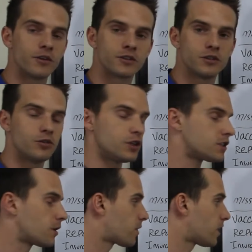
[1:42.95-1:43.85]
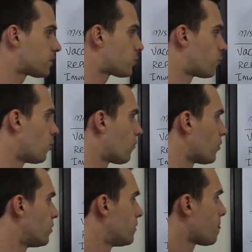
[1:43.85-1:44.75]
There's usually some kind of
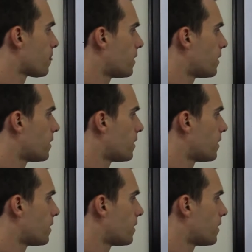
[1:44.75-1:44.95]
turnover.